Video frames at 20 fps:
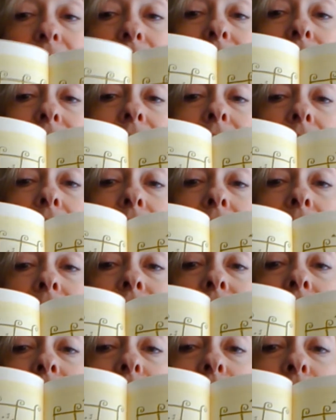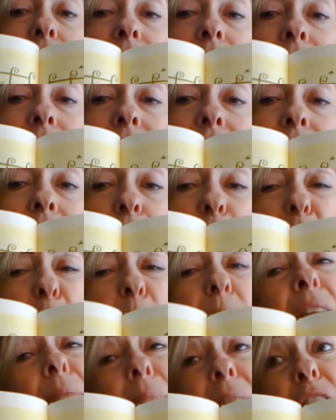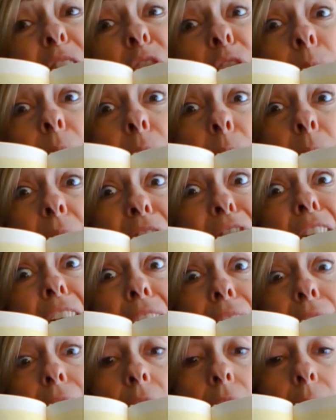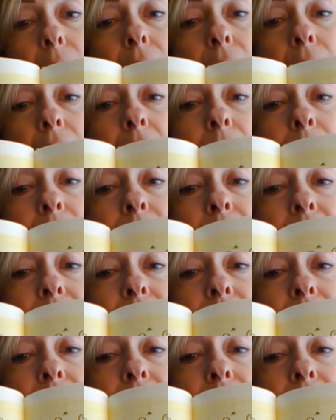the lion there. He looks pretty miserable with flies all around him.